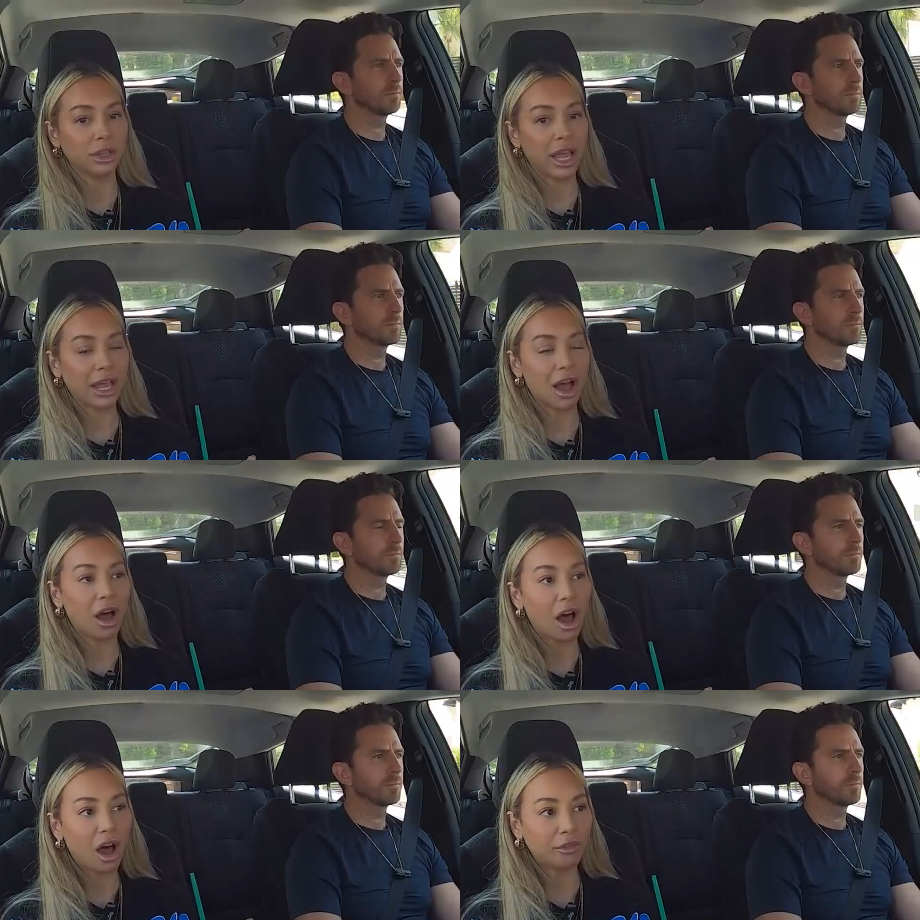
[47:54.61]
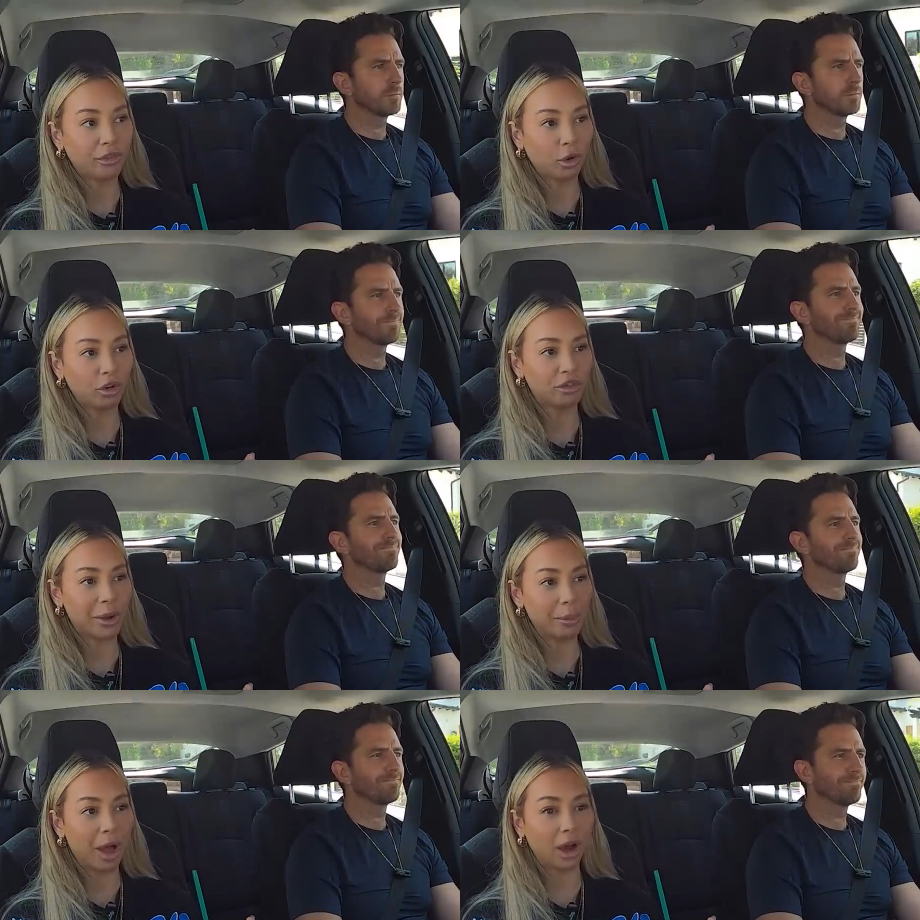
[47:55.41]
Speaker 1: like a hot photo
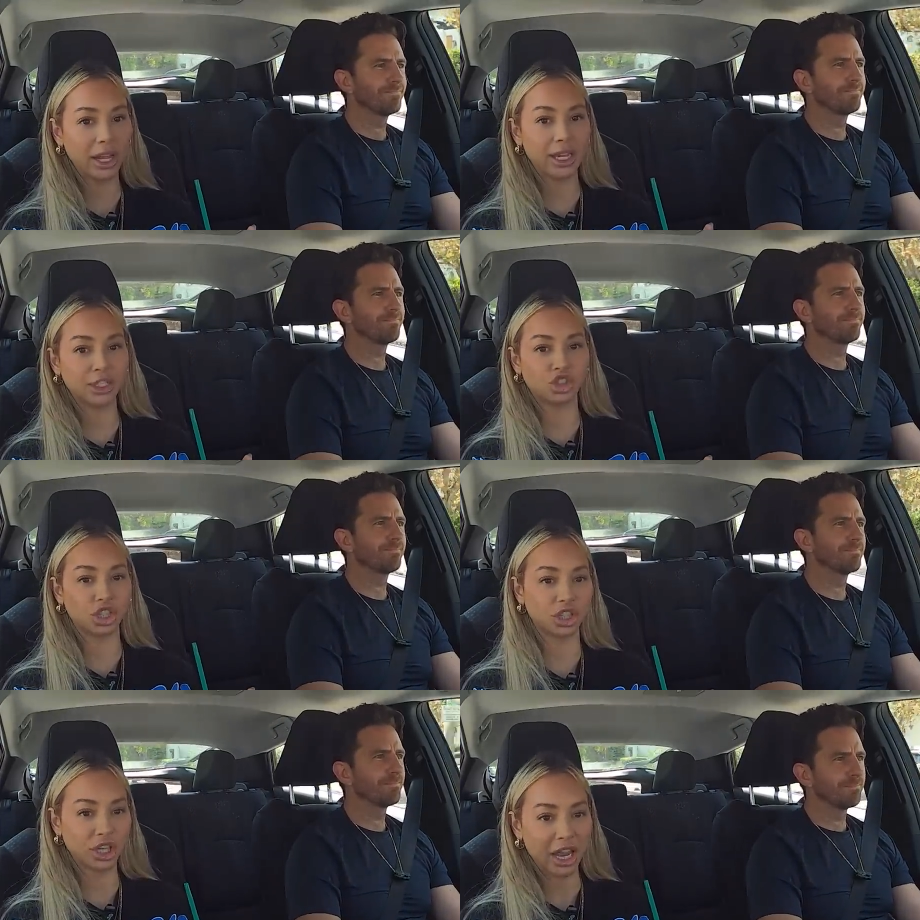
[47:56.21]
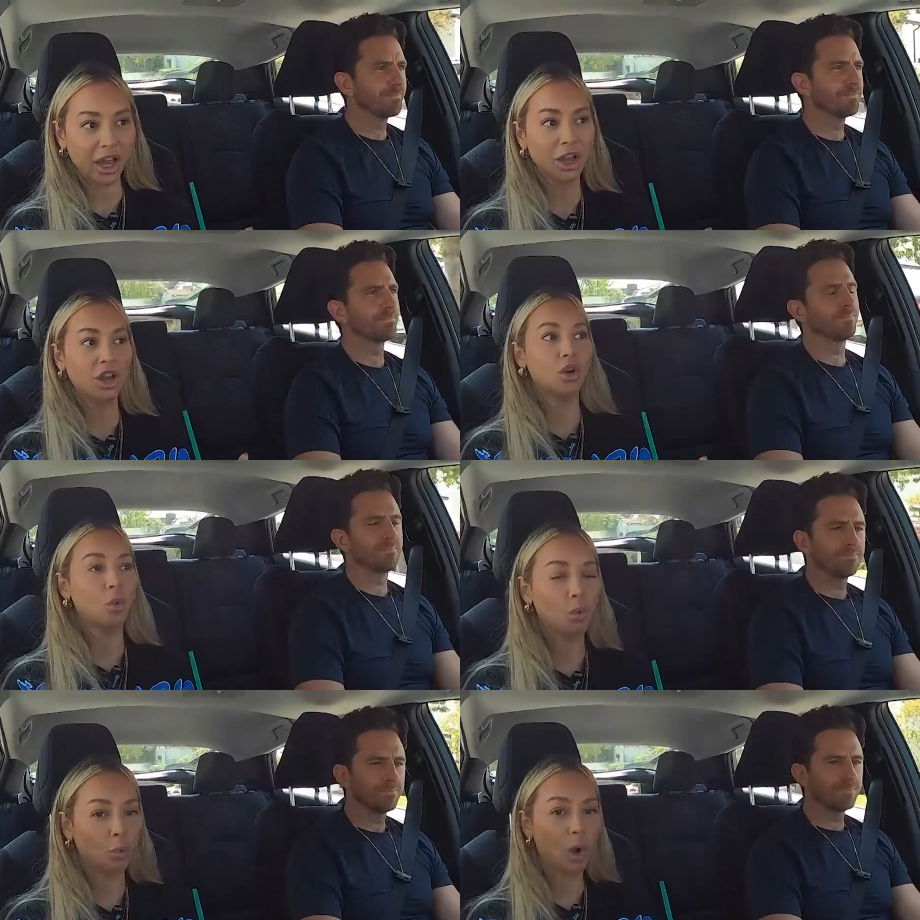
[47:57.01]
of my body, it's just like
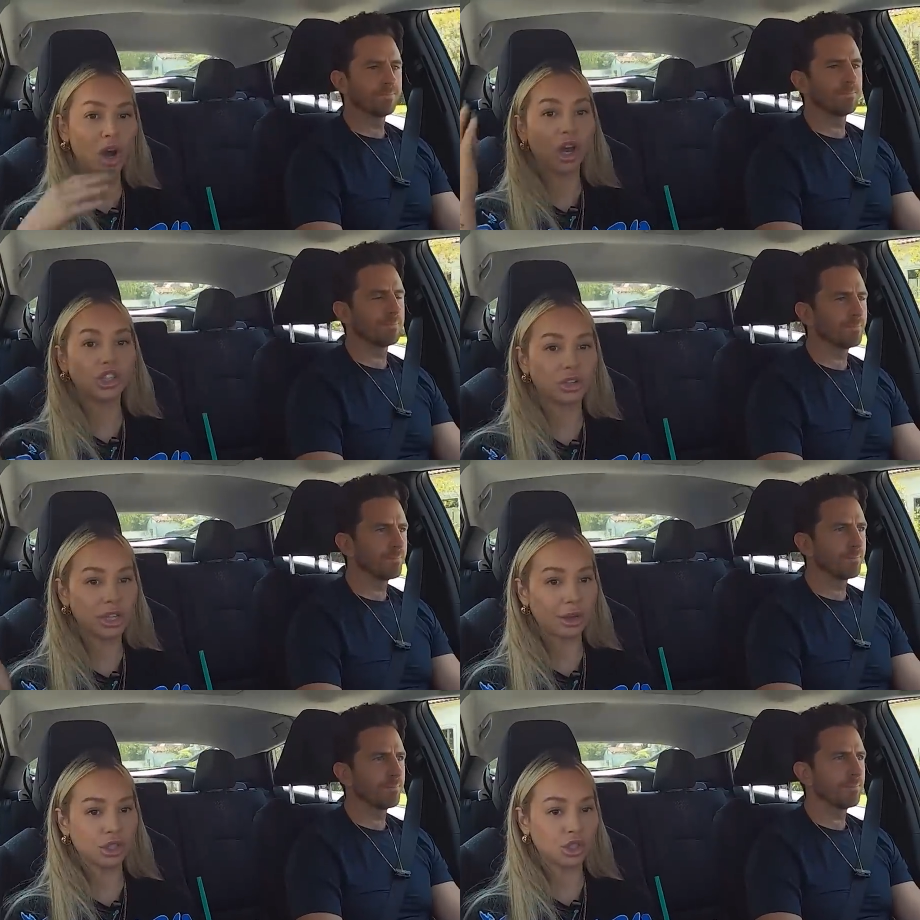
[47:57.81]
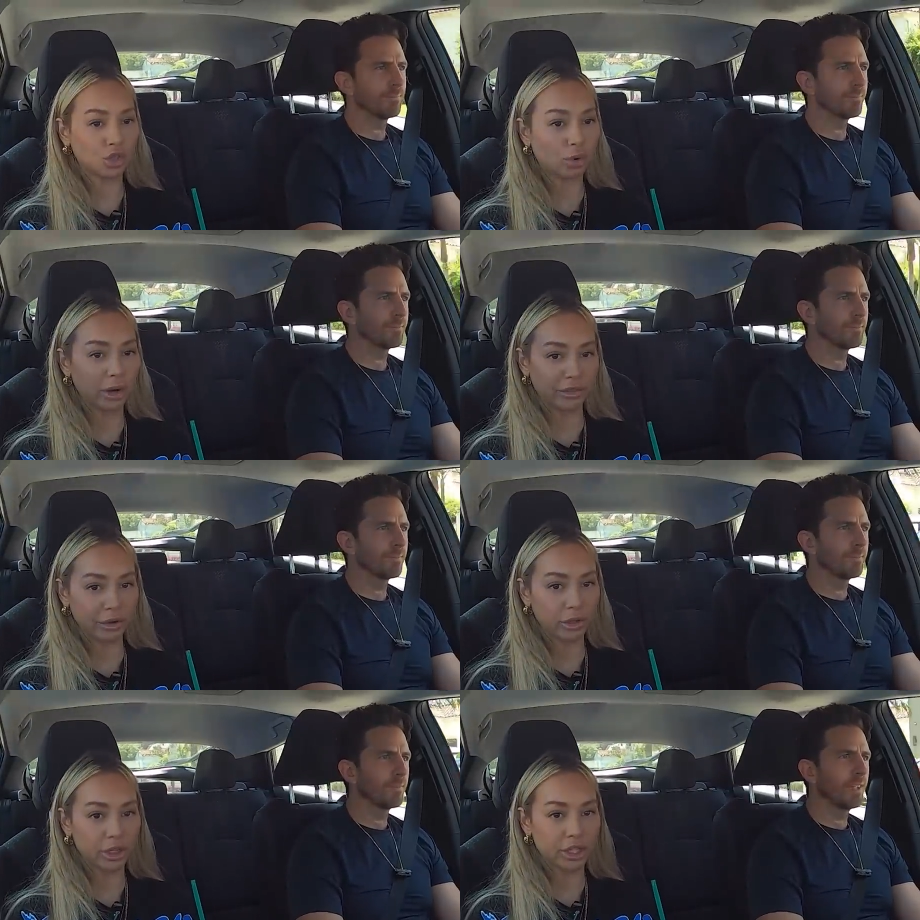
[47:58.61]
100,000 story
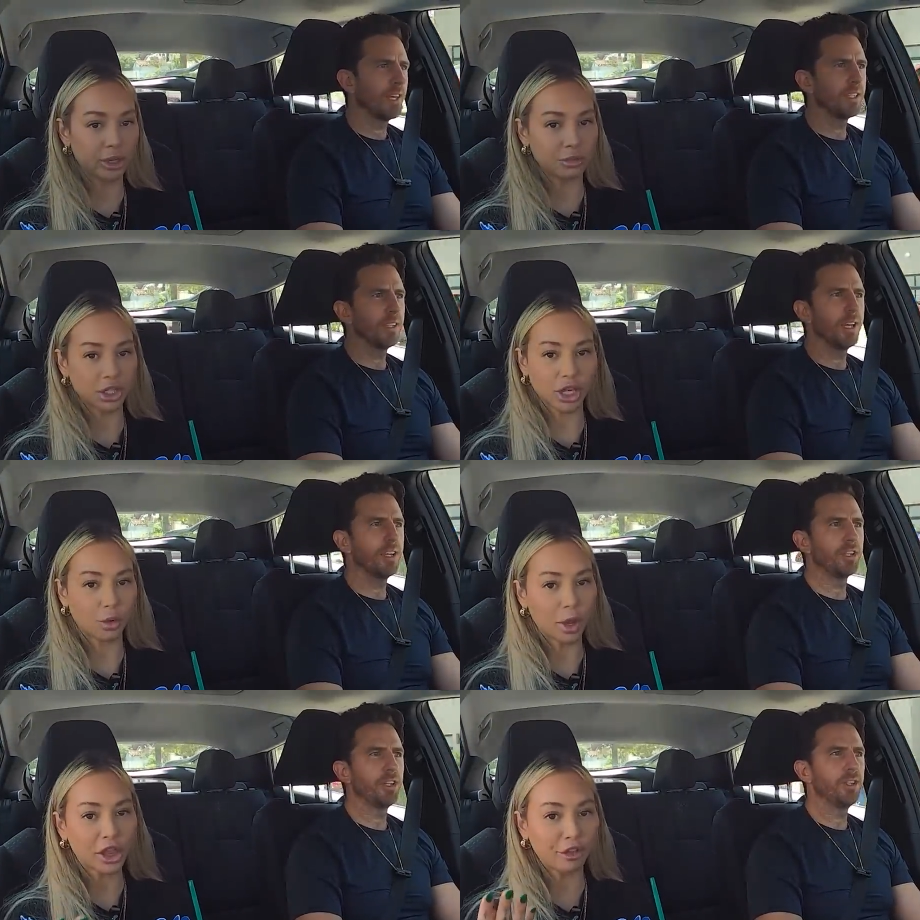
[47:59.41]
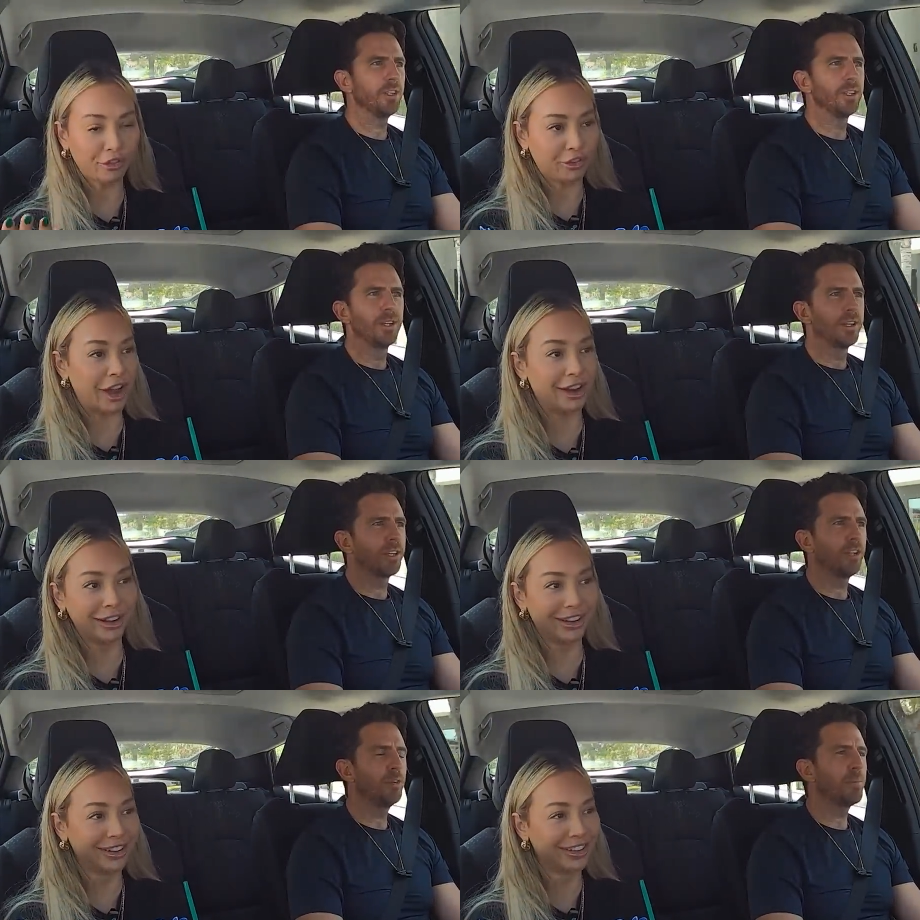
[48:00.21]
viewers. And I'm just like, what the fuck?
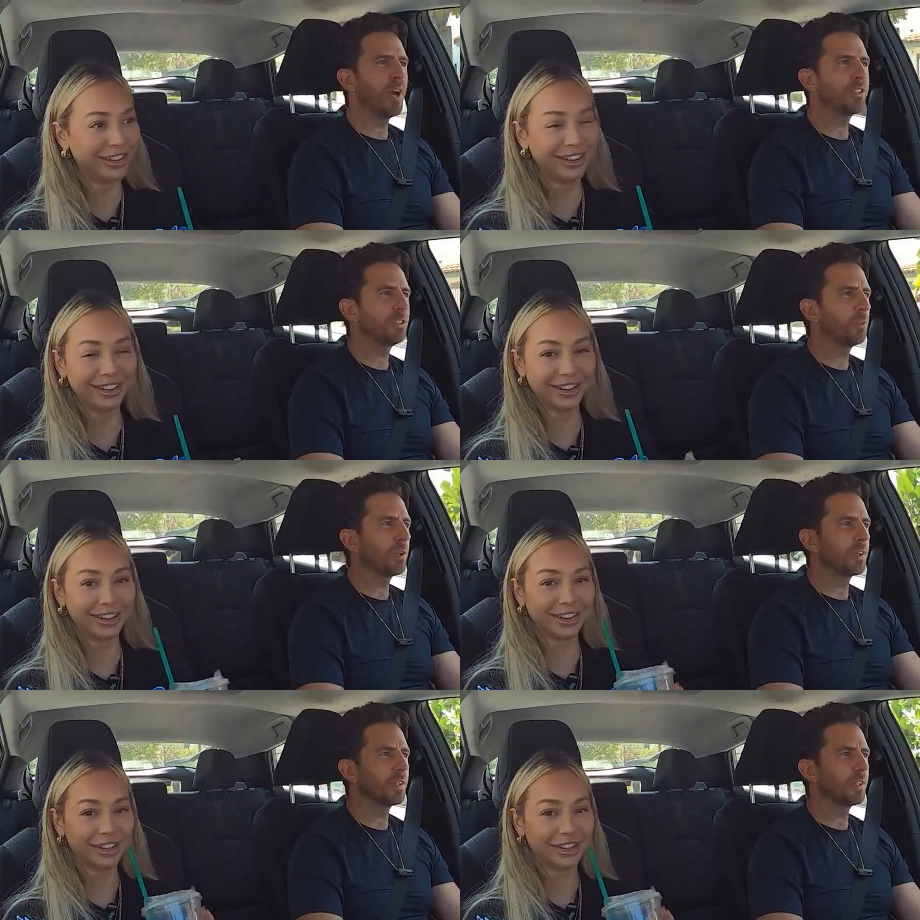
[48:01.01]
Speaker 2: Can you imagine what